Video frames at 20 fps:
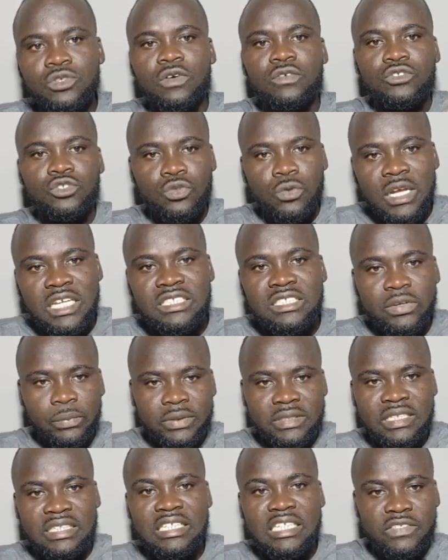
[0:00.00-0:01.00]
of Student
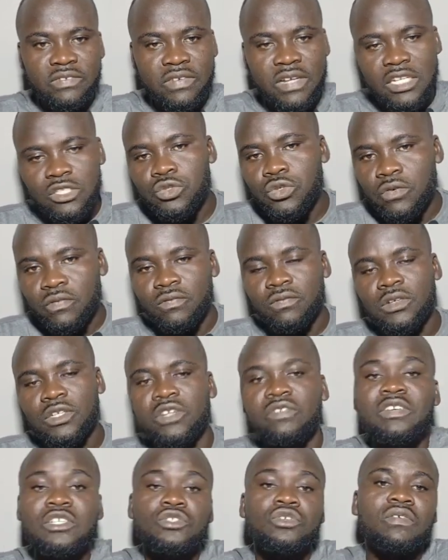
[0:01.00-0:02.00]
Representative Council of
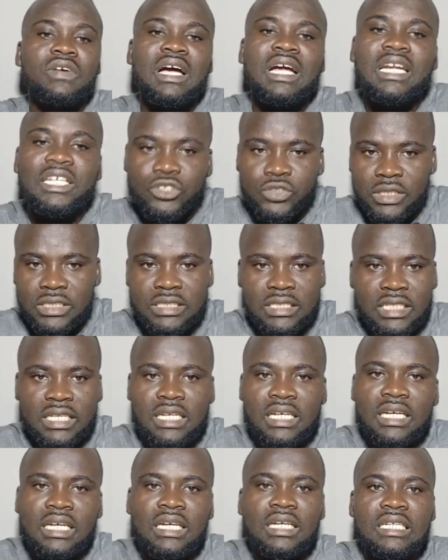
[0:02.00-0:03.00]
University of Ghana
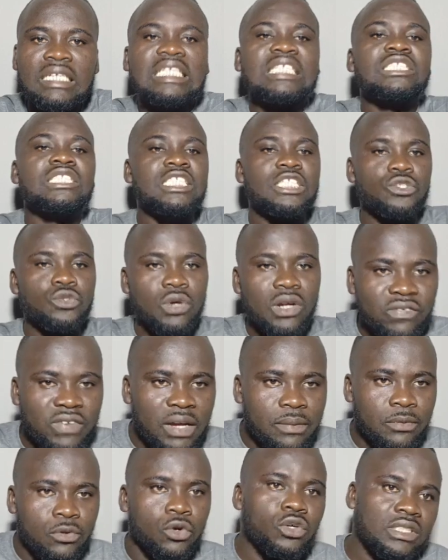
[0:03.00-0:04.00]
is
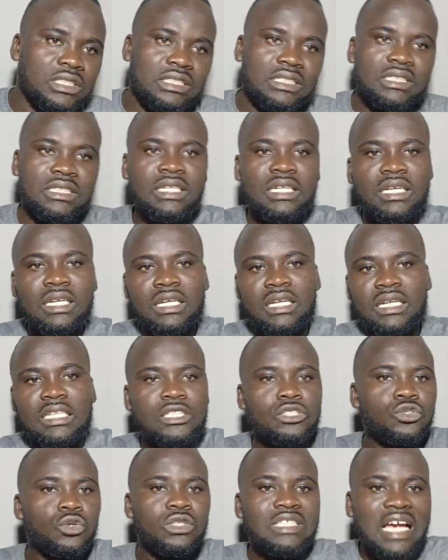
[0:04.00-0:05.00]
disqualified because he
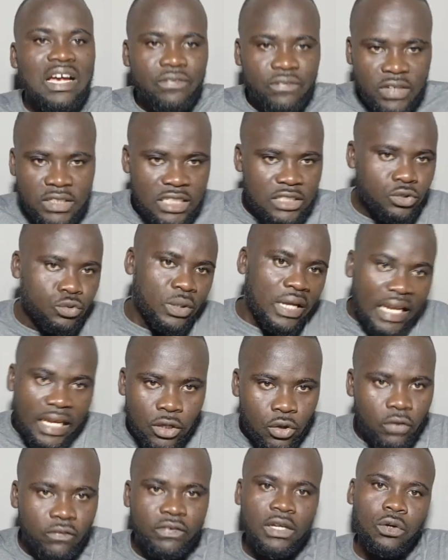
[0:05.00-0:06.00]
is not affiliated to
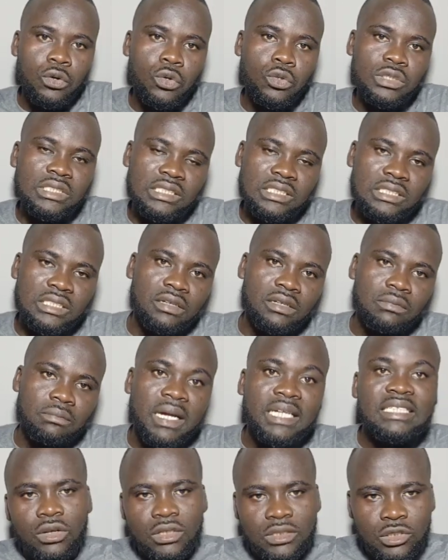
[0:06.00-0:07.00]
any of the halls.
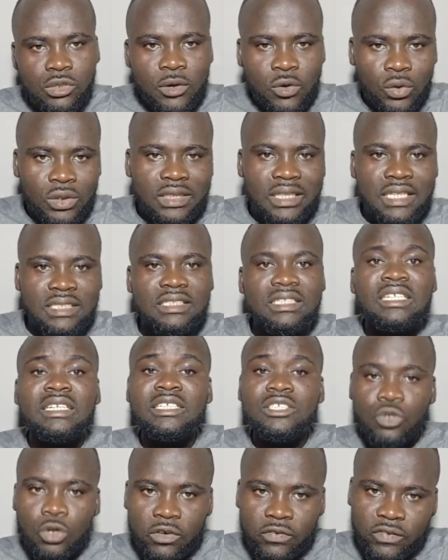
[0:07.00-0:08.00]
But so we're contesting the
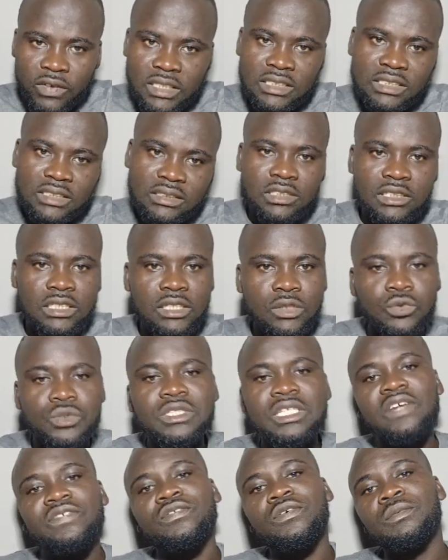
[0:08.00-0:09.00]
disqualification. You
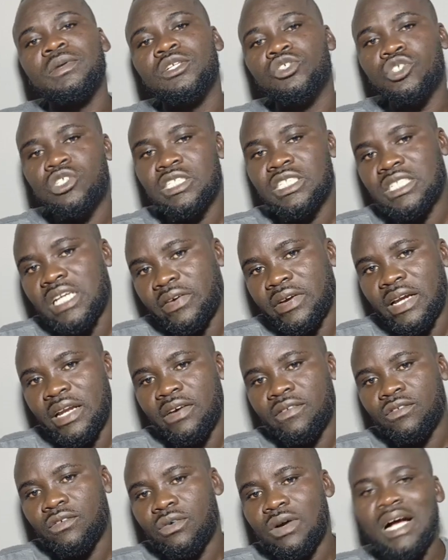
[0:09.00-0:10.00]
start from the judiciary
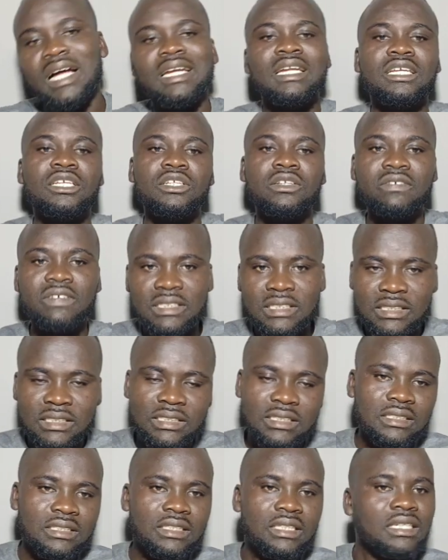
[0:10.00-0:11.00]
level at the university,
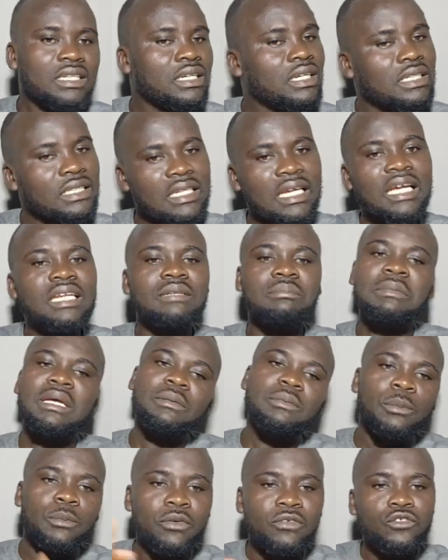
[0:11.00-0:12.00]
then
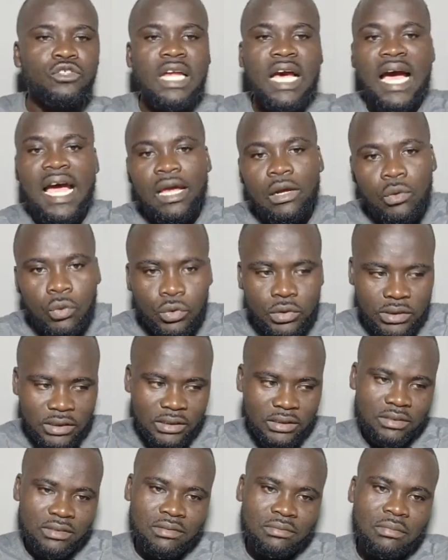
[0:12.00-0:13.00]
maybe move to the high court.
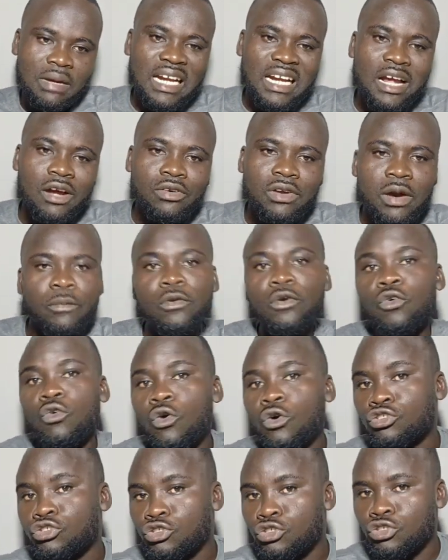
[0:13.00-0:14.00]
But now the
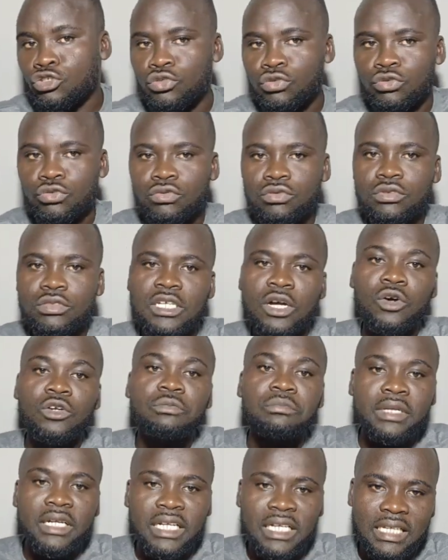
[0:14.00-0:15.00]
court also they are on
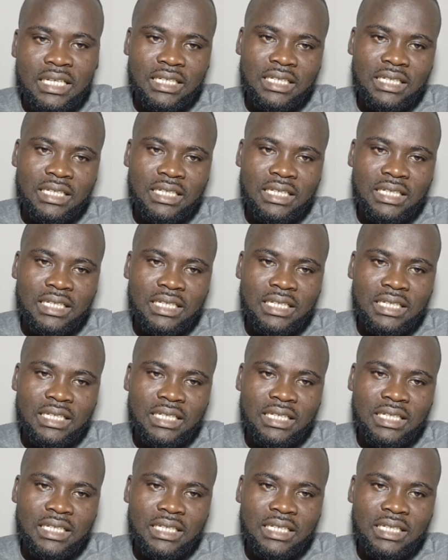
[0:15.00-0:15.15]
break.